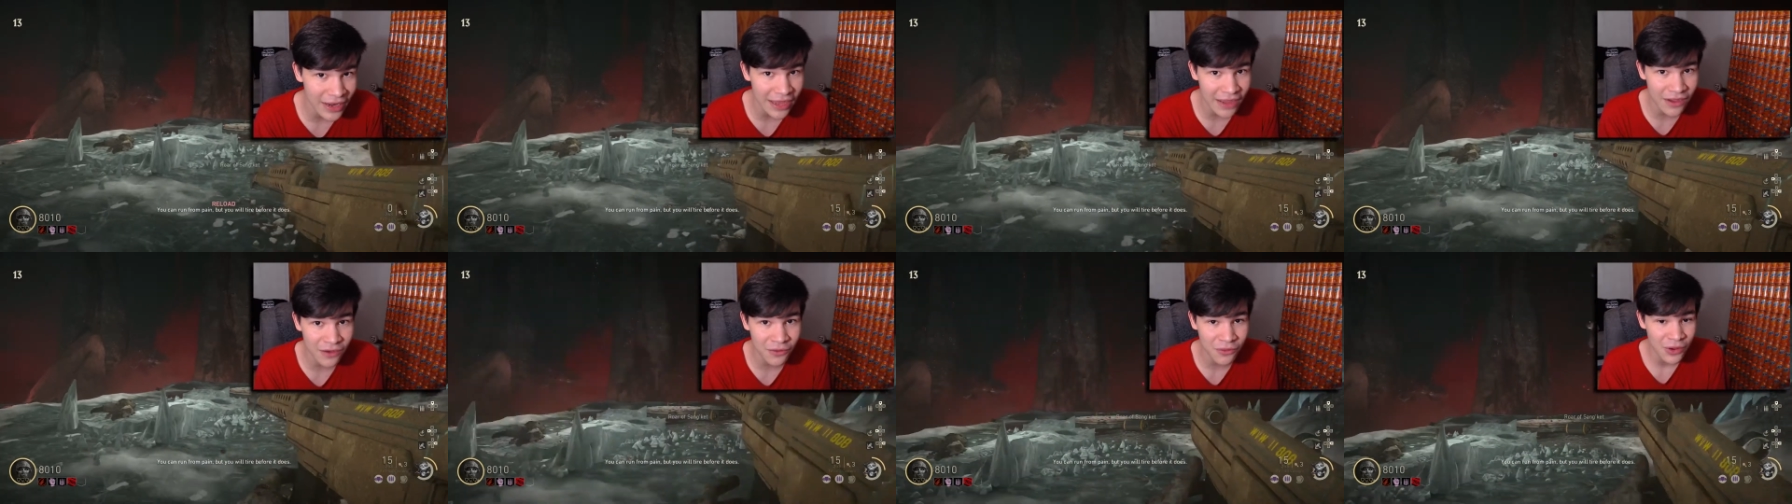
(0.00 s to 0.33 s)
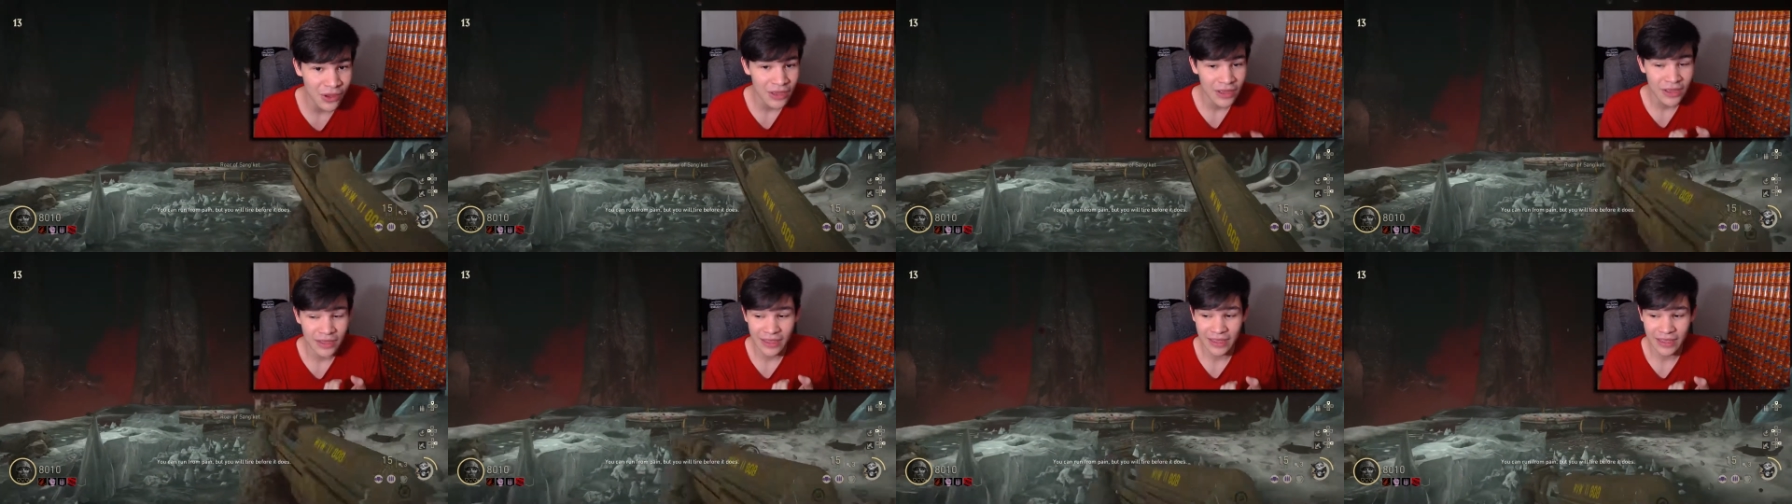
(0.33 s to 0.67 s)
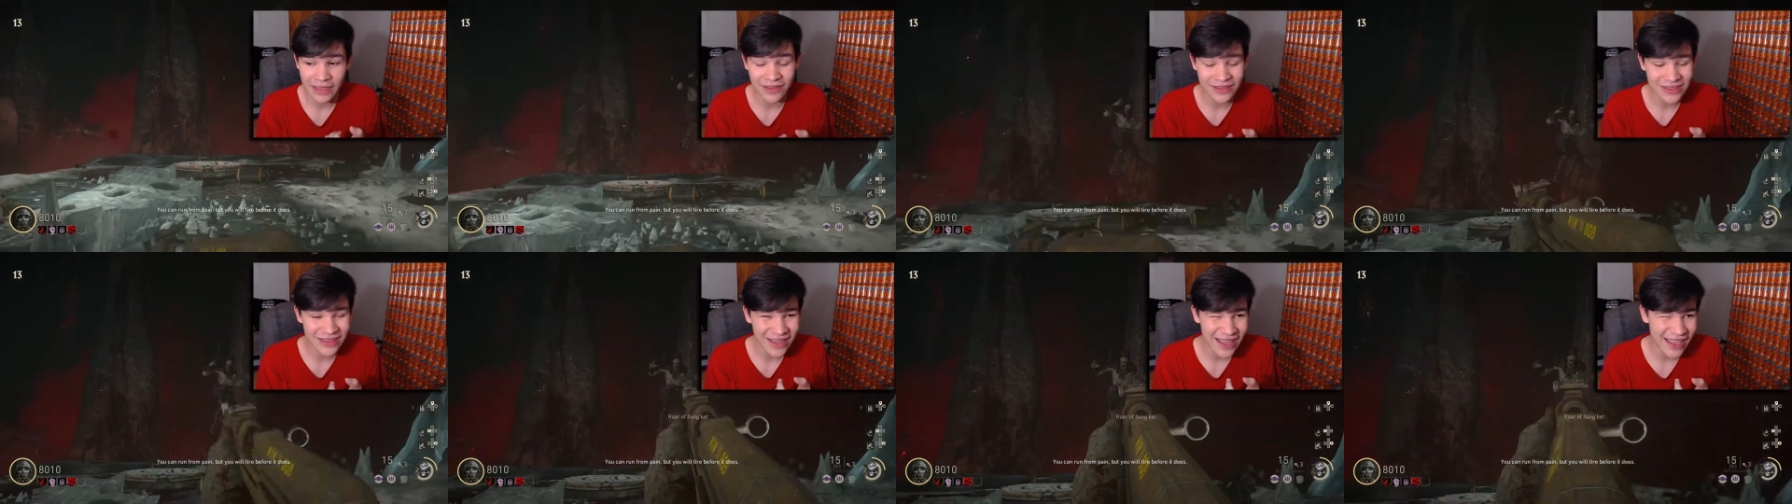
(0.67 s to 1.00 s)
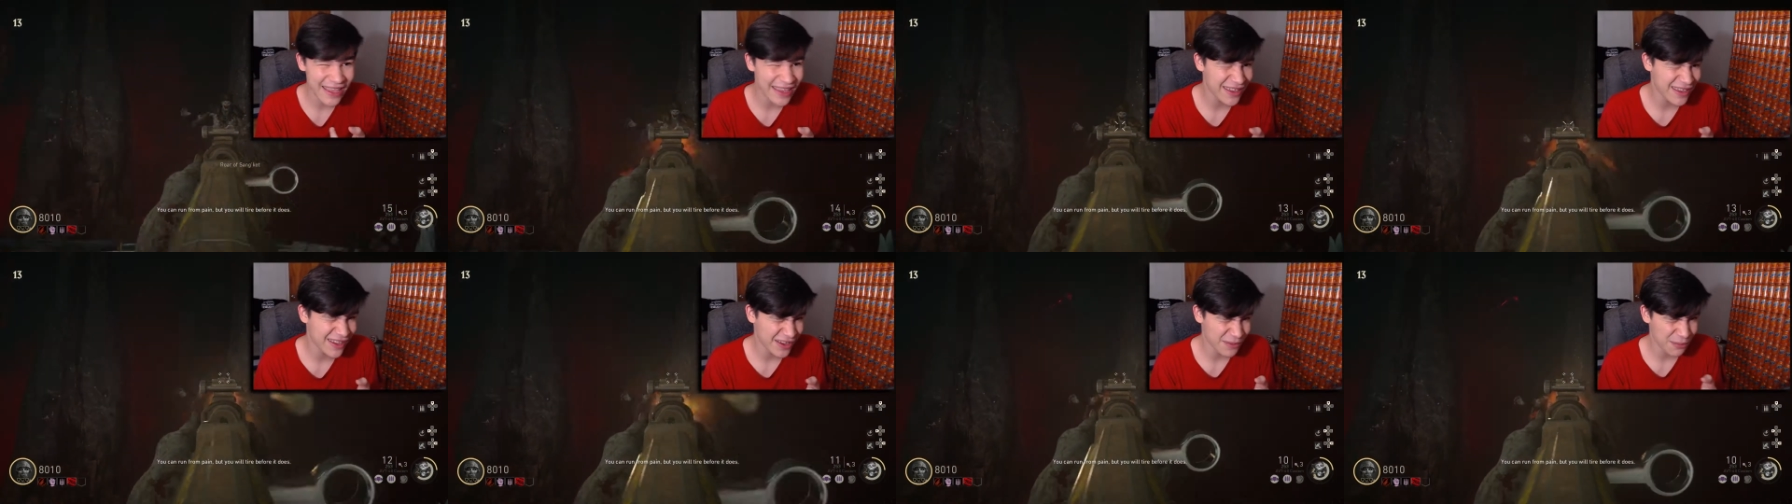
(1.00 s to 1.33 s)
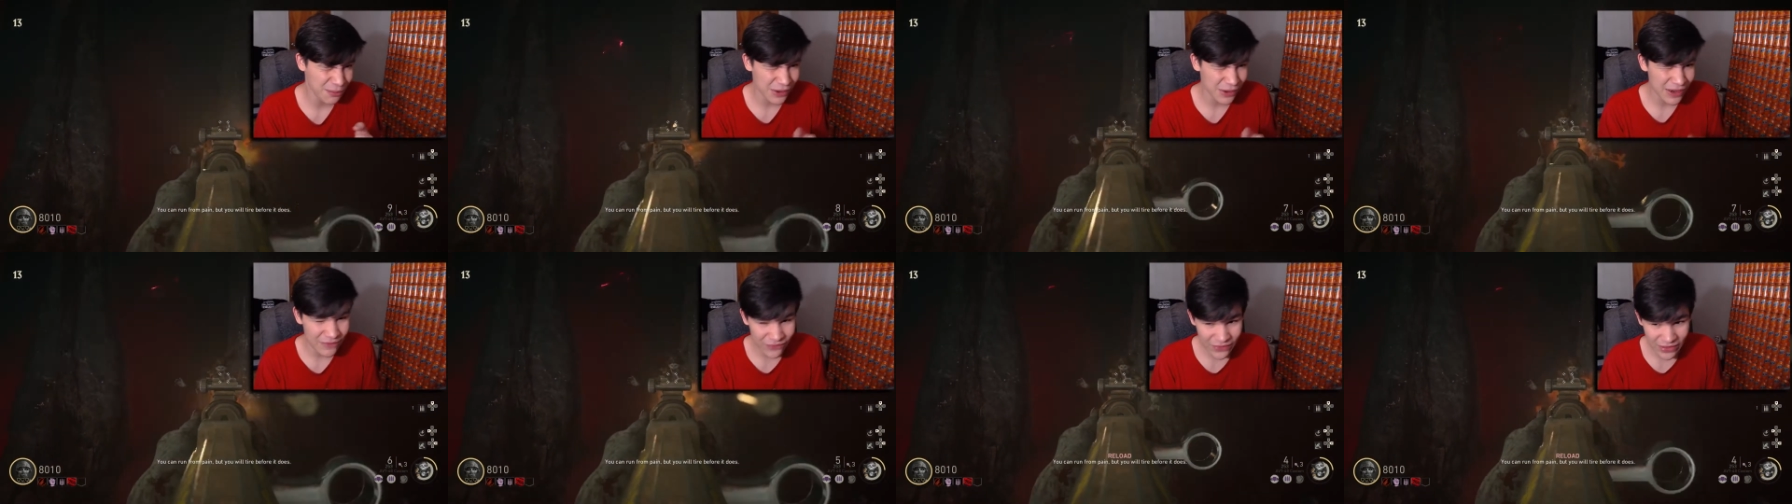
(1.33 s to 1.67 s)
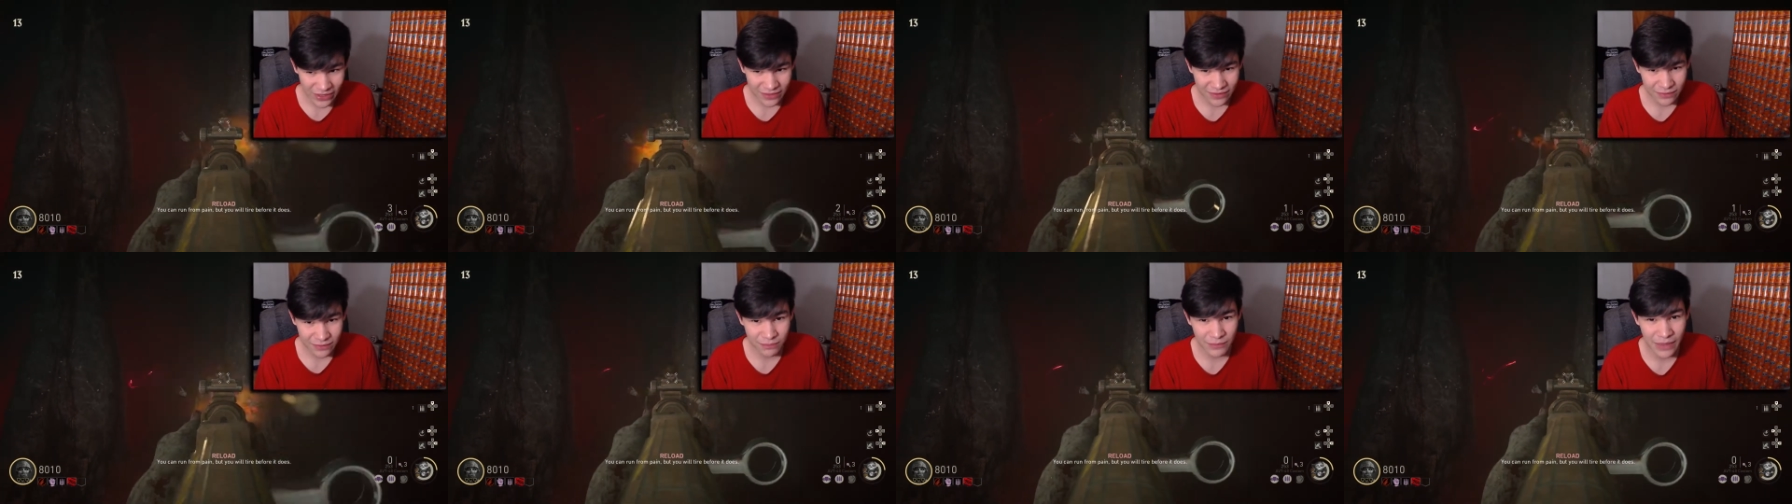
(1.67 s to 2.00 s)
now, and unlike
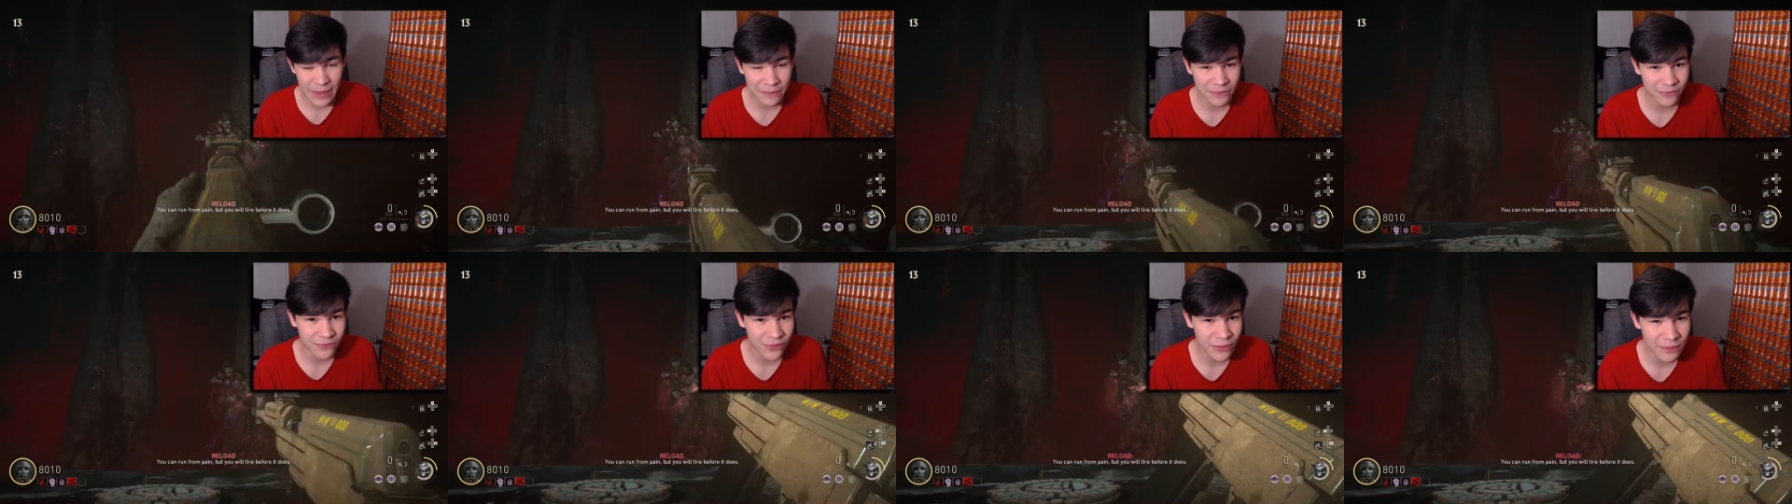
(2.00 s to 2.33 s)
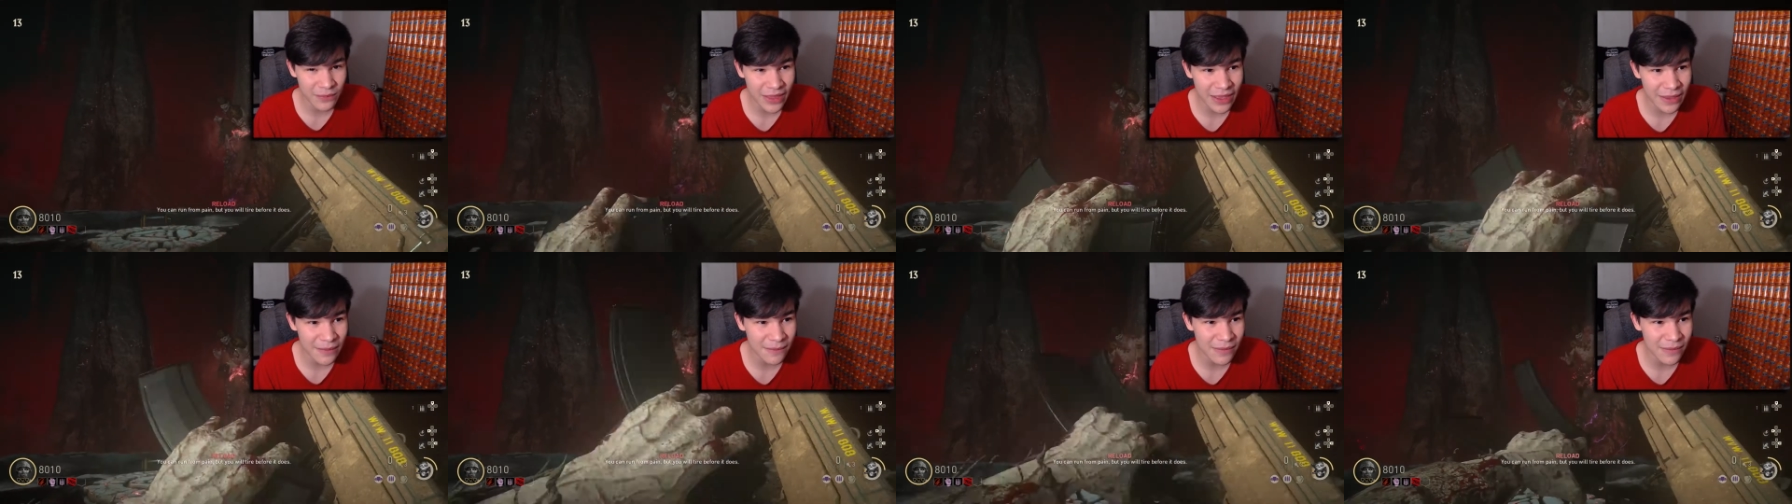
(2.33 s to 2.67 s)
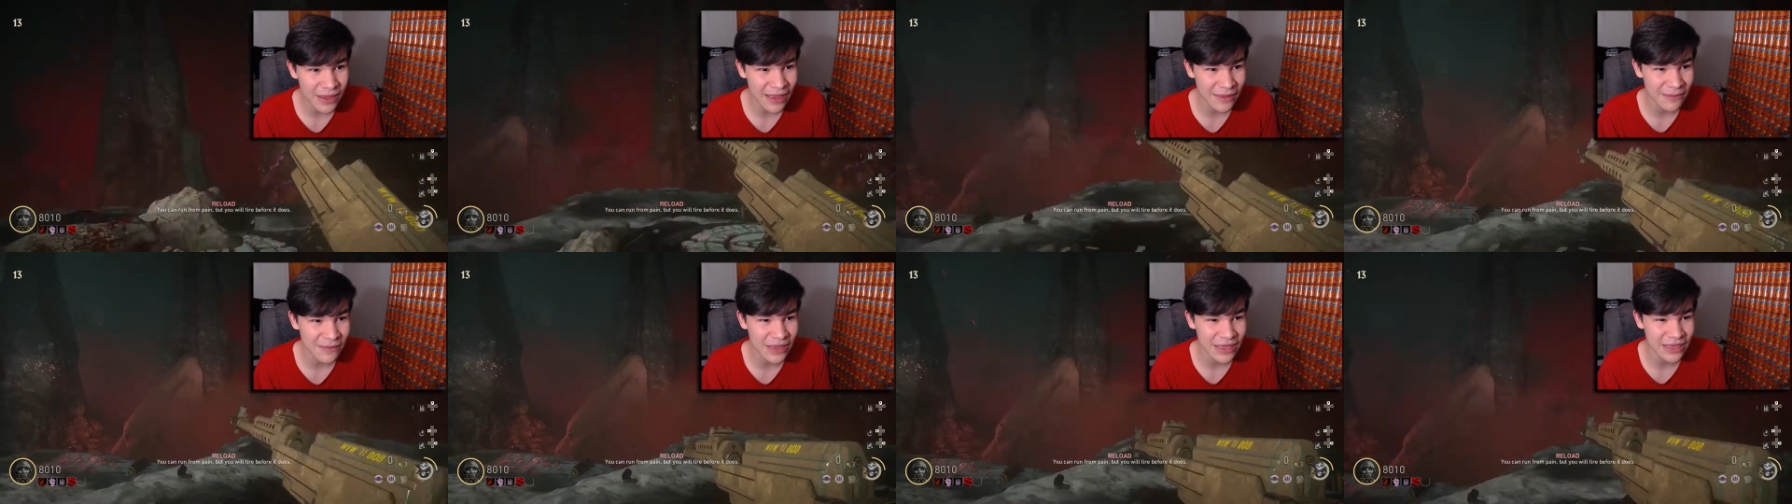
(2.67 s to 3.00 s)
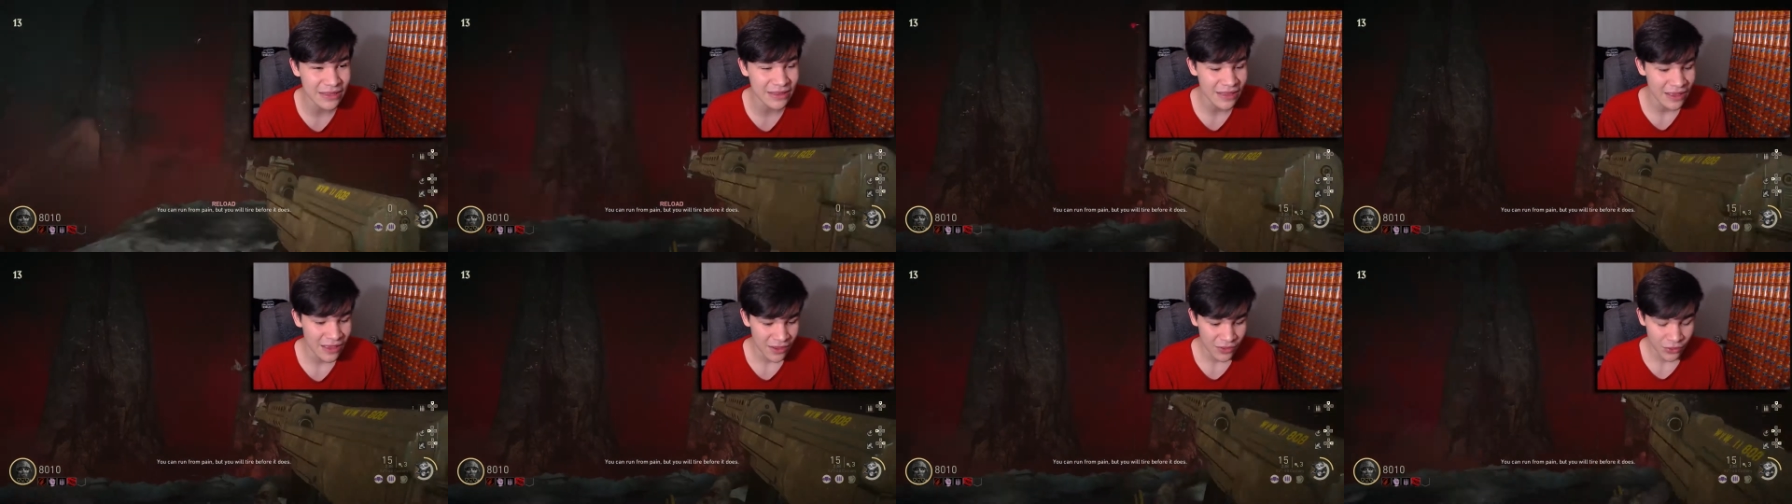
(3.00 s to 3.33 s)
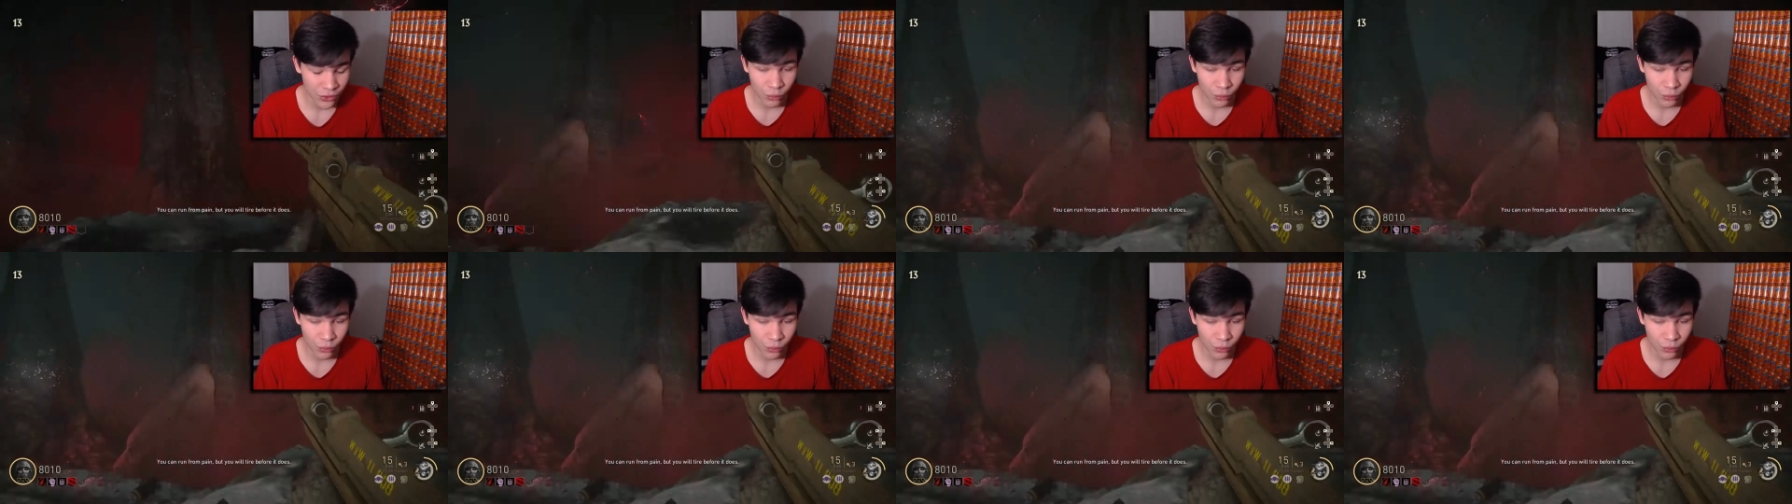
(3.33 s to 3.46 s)
previous maps from them, I mean,